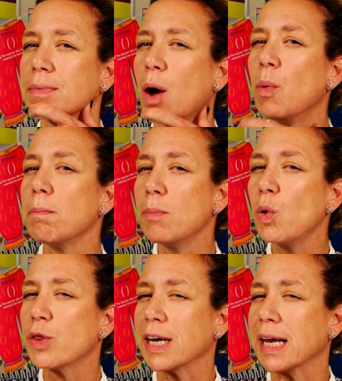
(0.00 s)
I want more
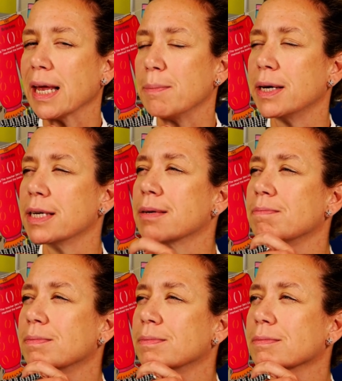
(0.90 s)
than a glimmered.
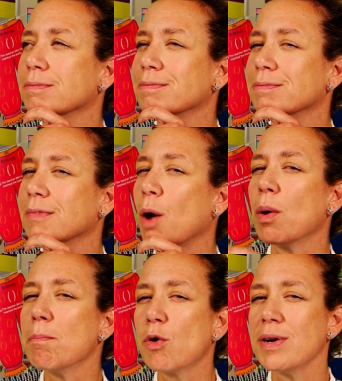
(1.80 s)
I
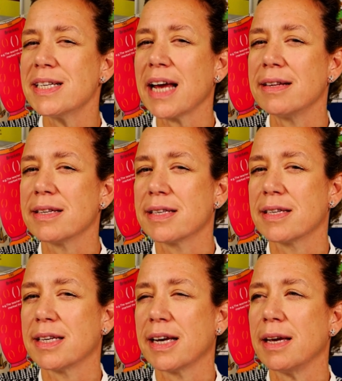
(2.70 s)
want more
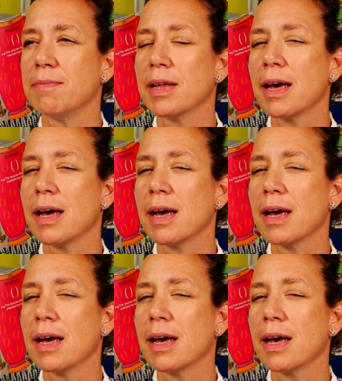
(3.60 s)
intensity.